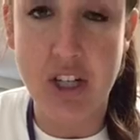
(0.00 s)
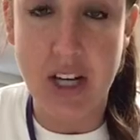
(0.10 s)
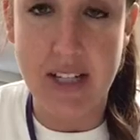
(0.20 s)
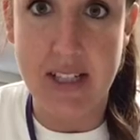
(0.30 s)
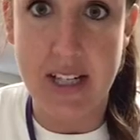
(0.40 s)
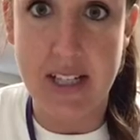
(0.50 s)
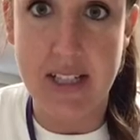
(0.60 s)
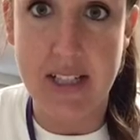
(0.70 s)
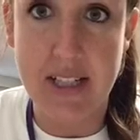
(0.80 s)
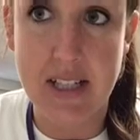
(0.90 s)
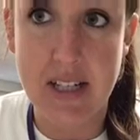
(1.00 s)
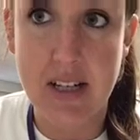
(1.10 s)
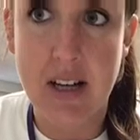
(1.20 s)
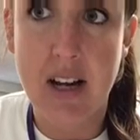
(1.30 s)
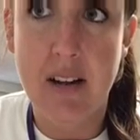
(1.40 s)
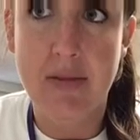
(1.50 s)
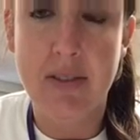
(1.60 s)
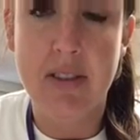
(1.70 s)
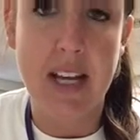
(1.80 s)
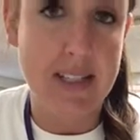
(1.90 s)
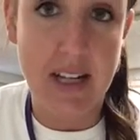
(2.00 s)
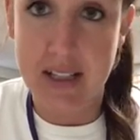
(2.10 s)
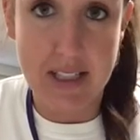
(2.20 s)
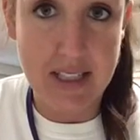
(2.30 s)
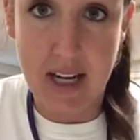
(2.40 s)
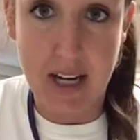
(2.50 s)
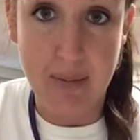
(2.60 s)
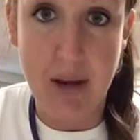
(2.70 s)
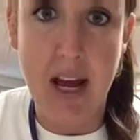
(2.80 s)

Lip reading: chances, that's not the same